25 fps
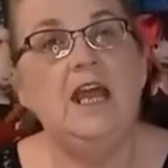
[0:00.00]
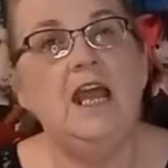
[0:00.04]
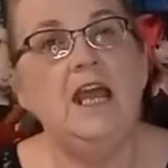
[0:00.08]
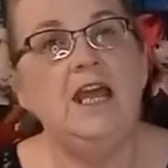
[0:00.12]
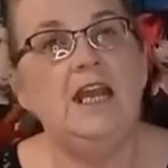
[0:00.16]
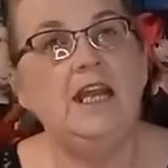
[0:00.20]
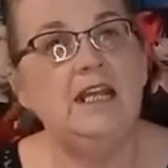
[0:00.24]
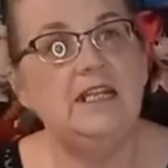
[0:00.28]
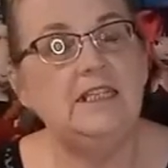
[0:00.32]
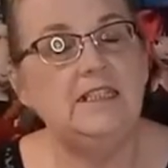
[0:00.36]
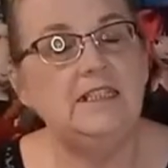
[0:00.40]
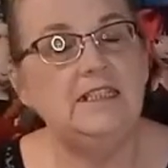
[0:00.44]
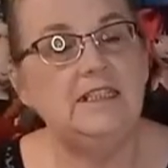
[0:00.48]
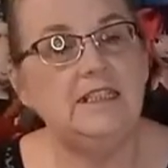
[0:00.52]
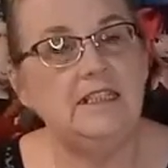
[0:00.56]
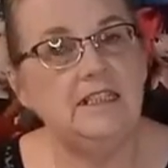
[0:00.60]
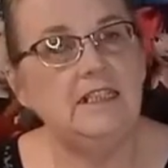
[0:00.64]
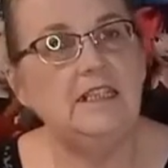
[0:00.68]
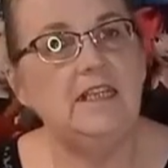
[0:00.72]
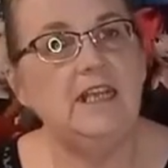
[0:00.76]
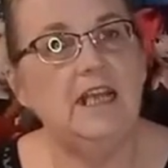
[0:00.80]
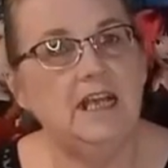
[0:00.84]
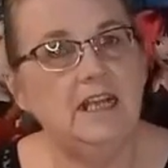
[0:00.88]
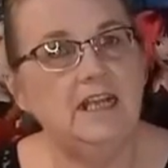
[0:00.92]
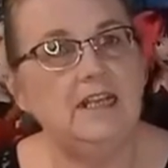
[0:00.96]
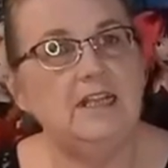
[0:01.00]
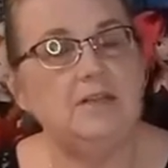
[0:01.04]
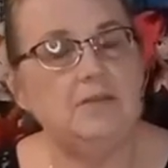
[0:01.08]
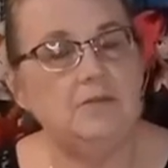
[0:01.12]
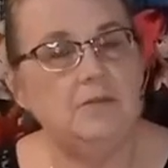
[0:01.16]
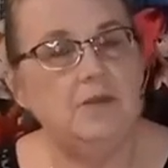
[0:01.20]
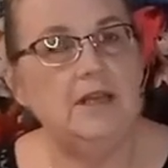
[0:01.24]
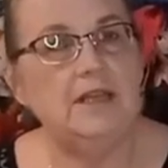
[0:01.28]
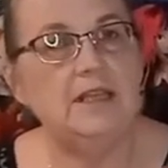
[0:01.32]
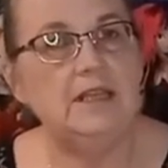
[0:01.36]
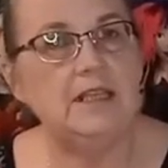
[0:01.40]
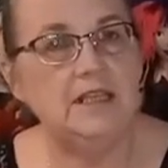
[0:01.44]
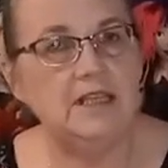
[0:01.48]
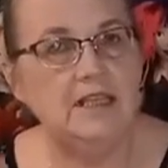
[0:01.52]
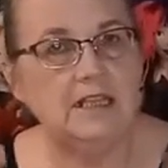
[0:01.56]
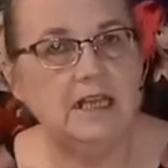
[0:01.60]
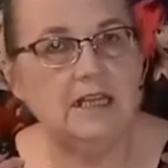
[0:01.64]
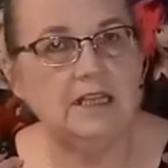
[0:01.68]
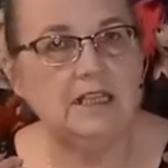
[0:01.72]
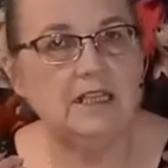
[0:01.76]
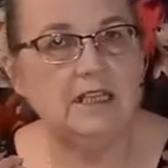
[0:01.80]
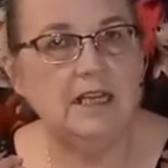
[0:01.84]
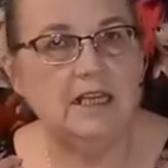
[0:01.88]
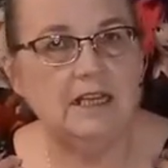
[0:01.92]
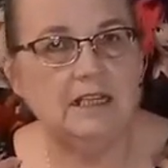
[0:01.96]
And I didn't like the way the
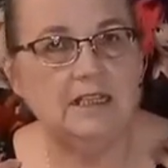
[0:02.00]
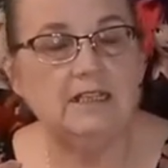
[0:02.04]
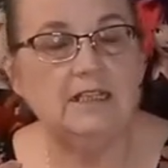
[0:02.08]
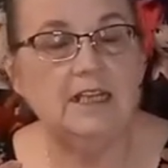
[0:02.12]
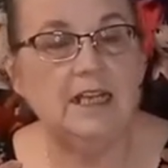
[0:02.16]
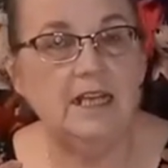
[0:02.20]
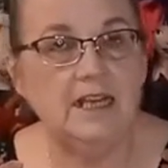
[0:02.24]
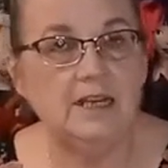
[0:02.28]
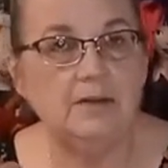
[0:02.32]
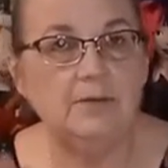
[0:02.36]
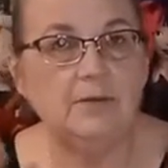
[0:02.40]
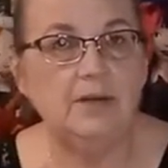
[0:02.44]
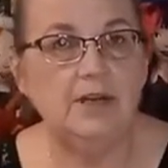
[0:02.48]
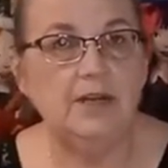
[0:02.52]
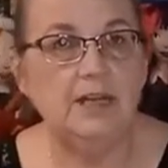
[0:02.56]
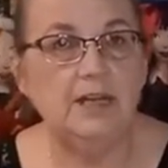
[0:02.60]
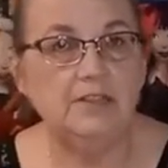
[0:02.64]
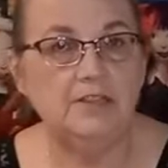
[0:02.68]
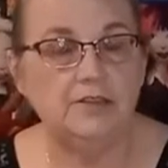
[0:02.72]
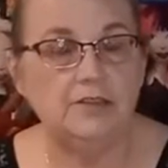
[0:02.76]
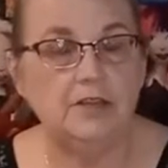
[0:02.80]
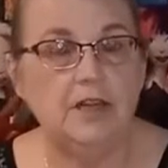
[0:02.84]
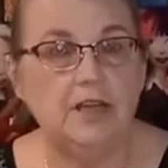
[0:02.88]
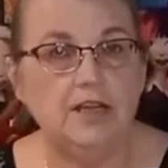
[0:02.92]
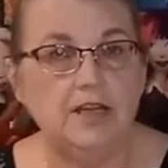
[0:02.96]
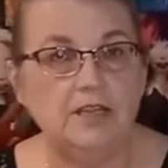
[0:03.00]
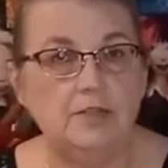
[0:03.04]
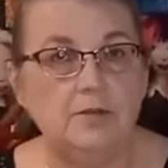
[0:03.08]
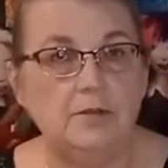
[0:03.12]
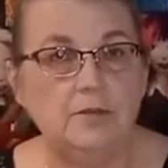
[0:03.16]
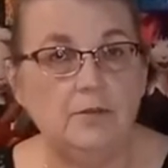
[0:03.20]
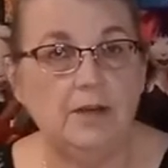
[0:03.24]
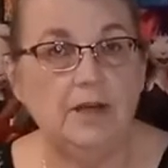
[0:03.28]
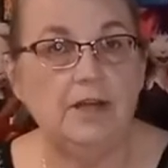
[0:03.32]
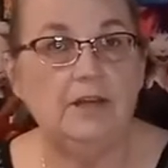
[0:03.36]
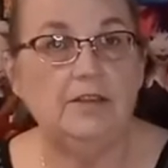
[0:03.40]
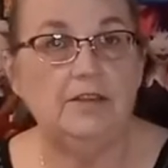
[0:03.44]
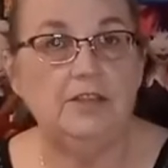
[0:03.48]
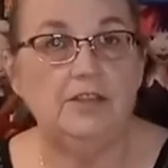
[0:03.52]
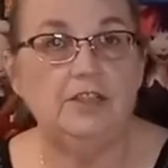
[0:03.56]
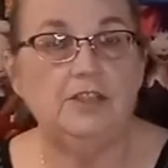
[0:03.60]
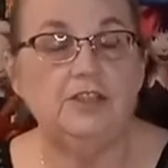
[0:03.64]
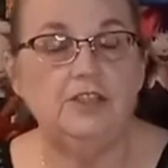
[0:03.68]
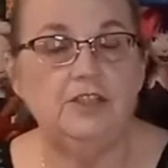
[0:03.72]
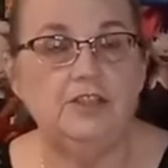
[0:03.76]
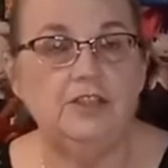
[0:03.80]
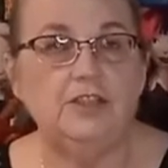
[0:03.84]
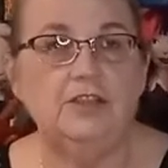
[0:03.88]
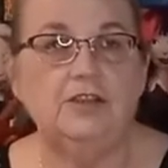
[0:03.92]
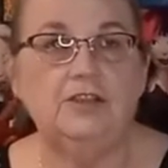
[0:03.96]
neckline laid when I tried to wear the
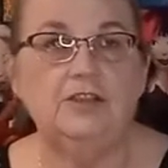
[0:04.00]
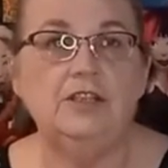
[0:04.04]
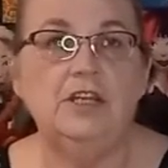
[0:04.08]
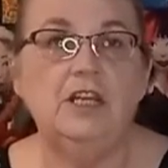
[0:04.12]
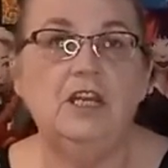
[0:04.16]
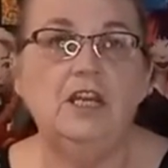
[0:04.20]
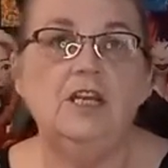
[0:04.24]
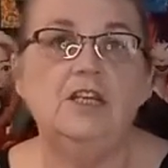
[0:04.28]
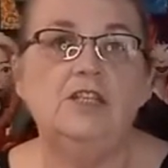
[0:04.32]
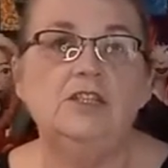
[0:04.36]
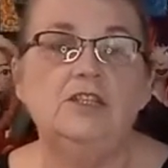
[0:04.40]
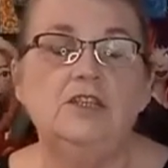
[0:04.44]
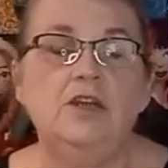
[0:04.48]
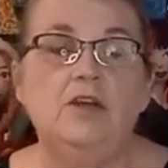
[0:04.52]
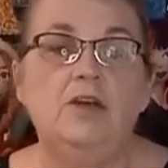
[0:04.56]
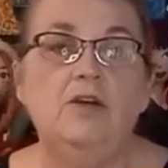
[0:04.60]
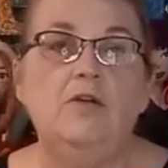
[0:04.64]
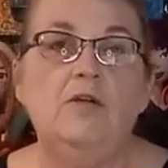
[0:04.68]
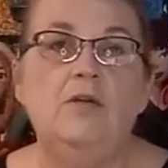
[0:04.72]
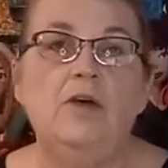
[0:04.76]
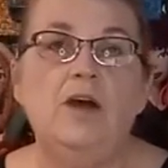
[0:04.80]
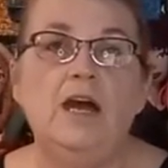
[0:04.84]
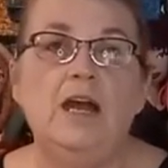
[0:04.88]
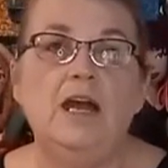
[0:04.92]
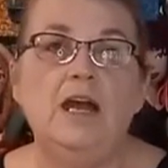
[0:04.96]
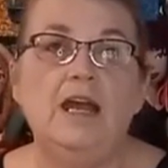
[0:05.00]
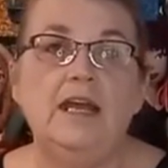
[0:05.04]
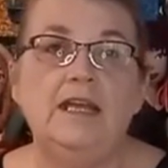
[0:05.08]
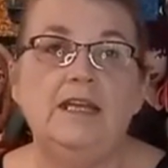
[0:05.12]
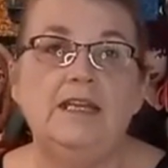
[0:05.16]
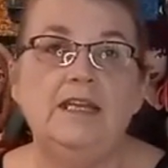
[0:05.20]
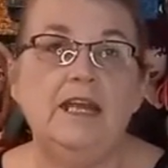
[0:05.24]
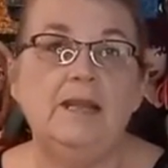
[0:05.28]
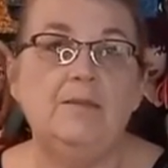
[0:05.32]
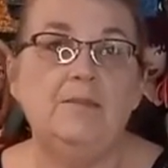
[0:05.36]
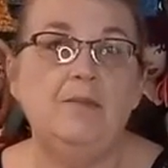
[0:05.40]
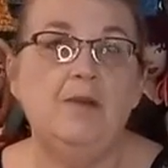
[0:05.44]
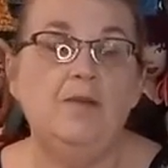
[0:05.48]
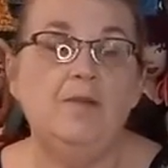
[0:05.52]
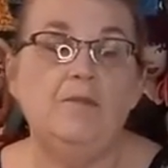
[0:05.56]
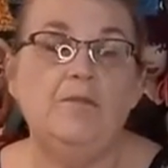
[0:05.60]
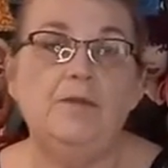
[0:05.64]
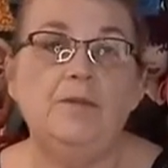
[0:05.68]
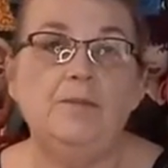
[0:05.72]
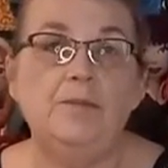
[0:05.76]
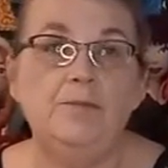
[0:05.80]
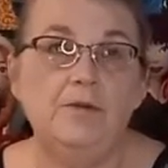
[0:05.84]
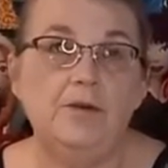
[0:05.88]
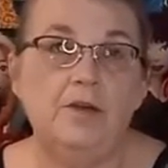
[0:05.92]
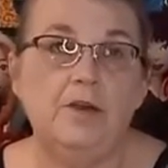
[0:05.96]
shirt. So I came home
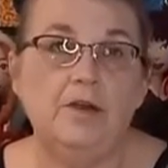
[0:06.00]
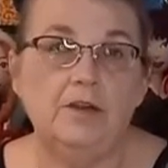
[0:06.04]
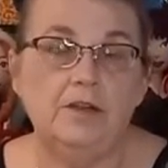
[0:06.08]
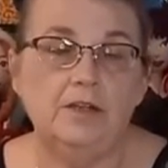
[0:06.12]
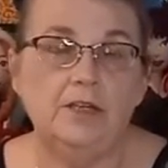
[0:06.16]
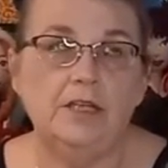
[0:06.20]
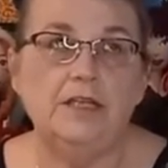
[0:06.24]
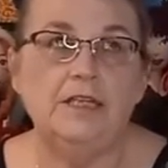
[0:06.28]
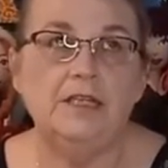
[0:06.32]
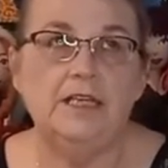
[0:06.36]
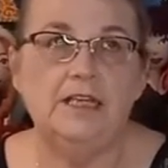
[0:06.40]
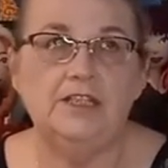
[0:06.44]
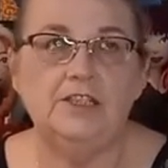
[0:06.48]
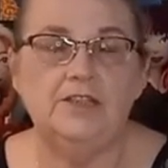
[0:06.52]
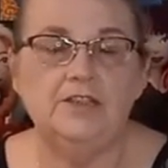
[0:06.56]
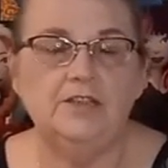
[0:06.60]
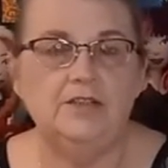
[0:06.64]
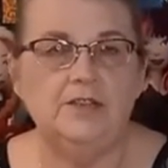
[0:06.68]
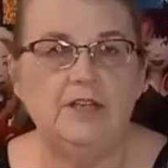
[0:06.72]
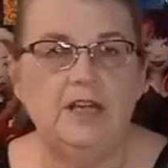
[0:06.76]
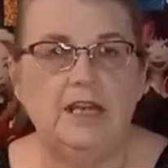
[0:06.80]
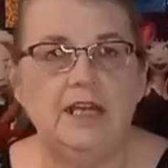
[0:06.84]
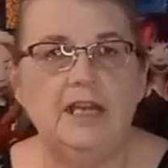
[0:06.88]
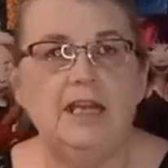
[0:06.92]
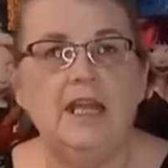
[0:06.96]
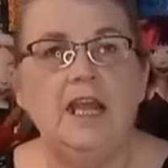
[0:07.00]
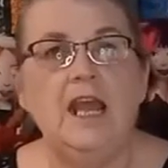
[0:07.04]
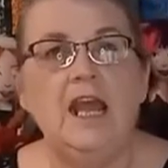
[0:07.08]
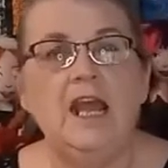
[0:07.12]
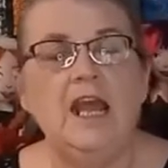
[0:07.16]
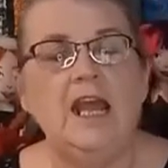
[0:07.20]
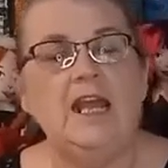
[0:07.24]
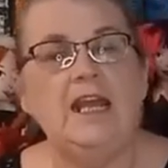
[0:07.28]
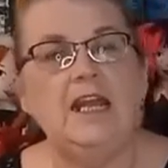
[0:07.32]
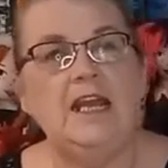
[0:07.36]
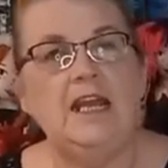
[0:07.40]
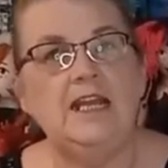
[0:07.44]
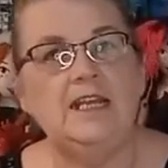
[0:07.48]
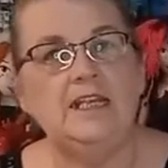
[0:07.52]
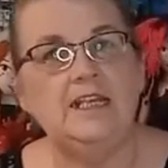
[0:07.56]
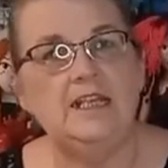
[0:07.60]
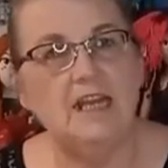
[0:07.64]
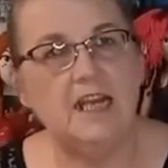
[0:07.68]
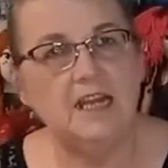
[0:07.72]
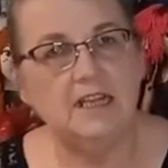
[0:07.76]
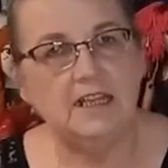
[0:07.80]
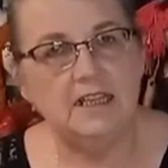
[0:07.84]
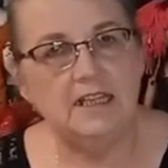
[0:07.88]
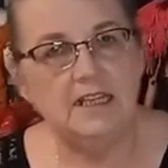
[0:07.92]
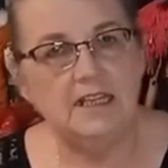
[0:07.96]
from work yesterday and I
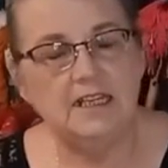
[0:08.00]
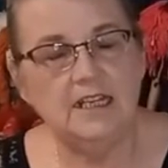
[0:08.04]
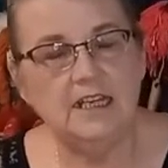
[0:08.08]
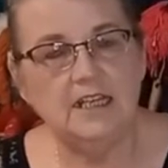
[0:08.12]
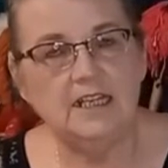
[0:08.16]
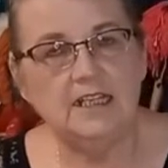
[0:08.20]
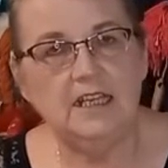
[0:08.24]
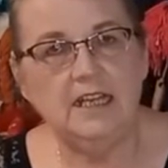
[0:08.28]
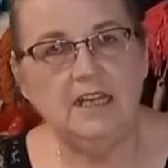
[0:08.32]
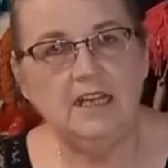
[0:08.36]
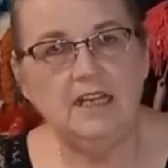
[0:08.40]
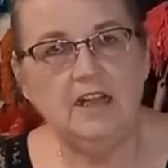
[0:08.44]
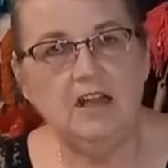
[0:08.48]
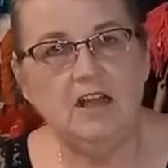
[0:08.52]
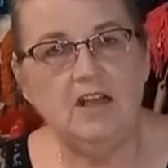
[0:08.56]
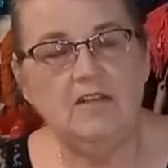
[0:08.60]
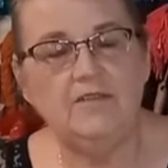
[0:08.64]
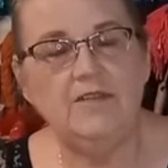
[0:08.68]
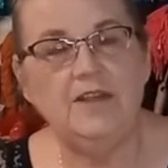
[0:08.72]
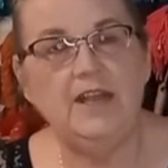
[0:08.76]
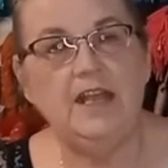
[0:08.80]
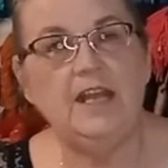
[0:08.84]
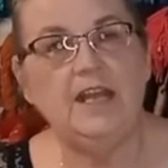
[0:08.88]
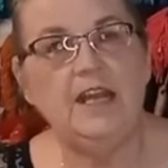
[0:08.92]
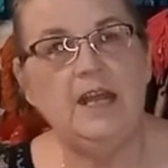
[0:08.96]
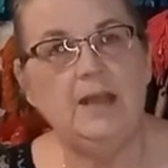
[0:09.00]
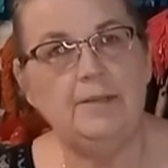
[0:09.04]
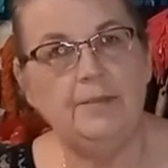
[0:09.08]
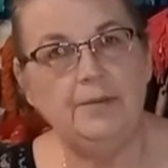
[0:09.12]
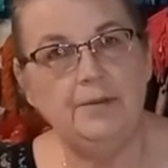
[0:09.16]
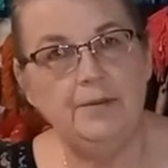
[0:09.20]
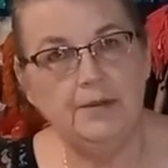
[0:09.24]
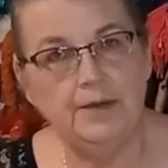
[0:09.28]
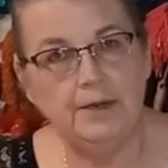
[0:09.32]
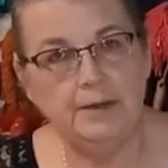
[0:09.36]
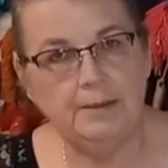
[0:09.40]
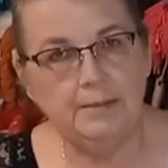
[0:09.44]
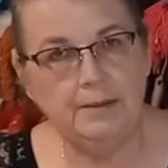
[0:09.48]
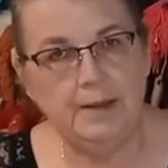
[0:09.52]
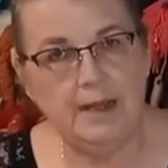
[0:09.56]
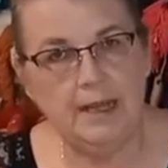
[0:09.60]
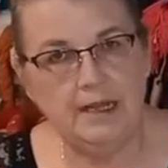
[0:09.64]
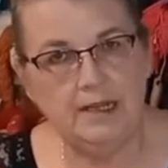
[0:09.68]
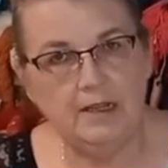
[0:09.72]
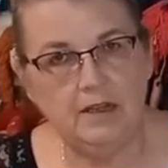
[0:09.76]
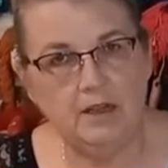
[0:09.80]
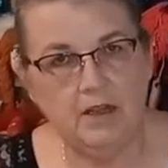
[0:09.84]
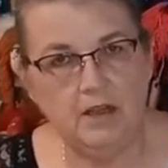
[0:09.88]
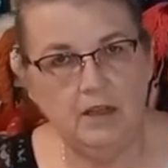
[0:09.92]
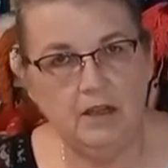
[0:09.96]
cut the neckline off and I put it
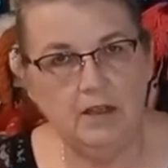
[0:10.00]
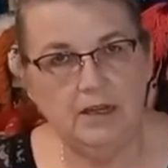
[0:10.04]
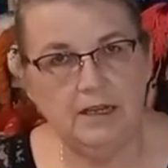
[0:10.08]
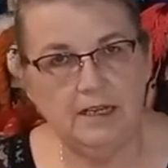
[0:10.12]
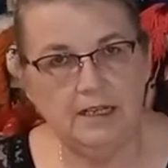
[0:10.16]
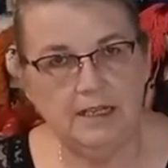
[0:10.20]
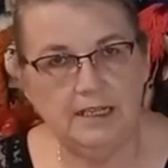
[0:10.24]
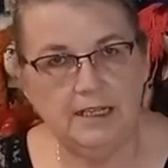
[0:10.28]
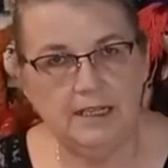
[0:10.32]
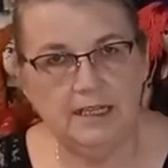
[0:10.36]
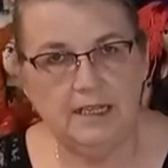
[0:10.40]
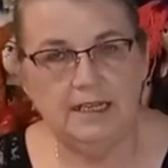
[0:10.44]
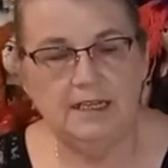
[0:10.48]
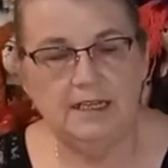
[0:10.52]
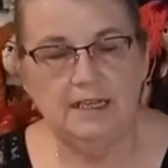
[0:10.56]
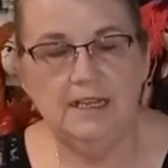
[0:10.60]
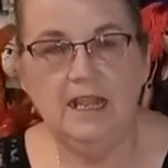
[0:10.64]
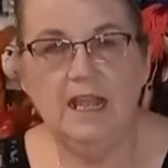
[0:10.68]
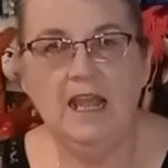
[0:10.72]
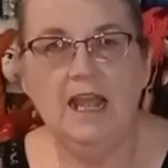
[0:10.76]
back on again.